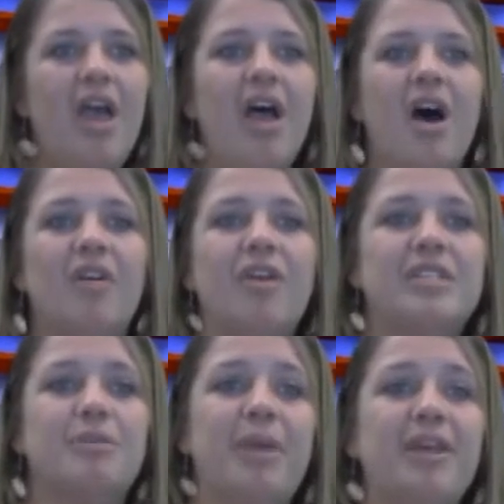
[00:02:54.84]
Although
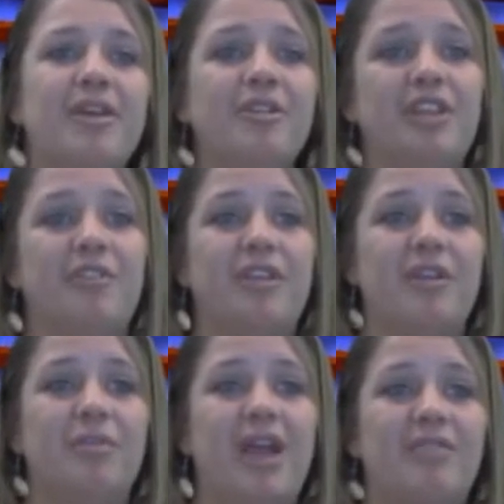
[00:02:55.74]
it's a bit early for the
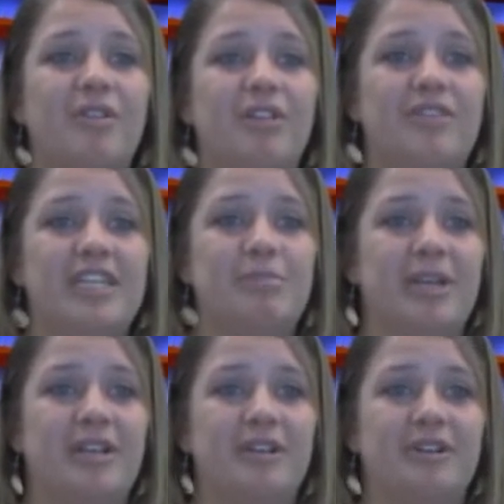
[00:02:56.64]
arrival of these
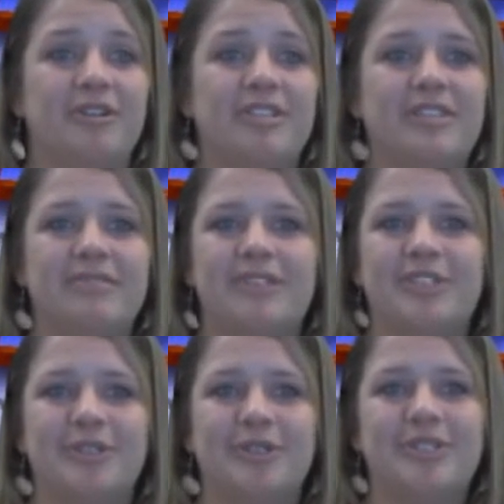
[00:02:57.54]
big girls, the
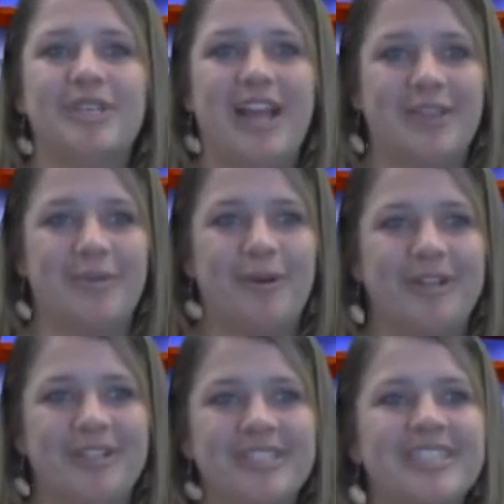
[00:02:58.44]
turtles, not the
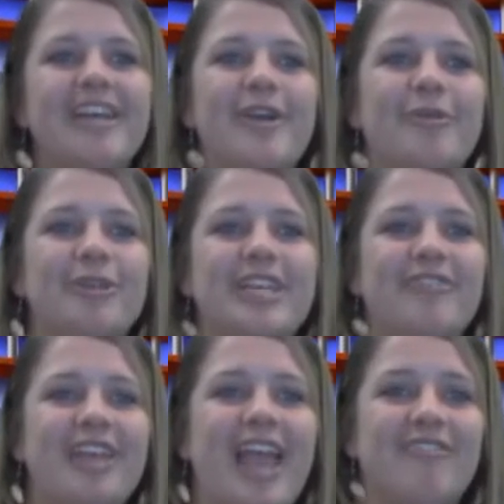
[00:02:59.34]
walkers, we're
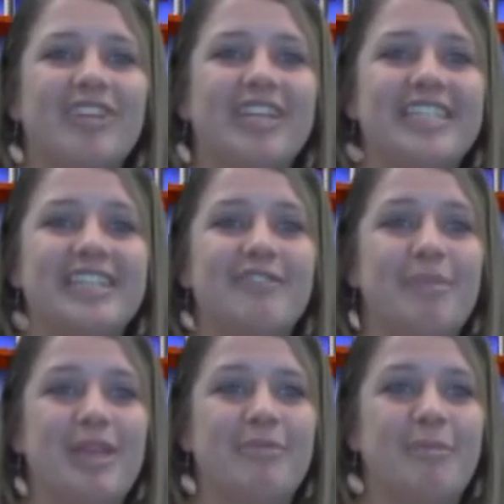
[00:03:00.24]
definitely advocates of
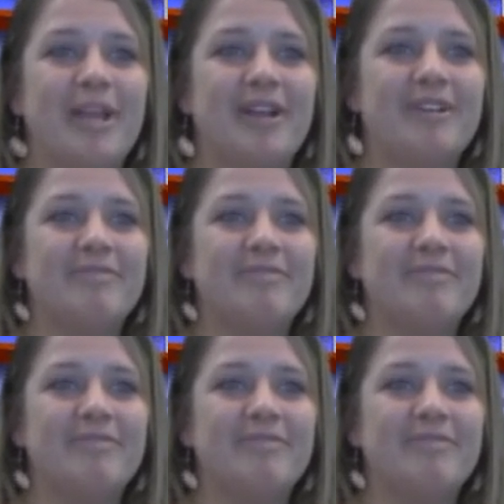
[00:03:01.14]
being prepared.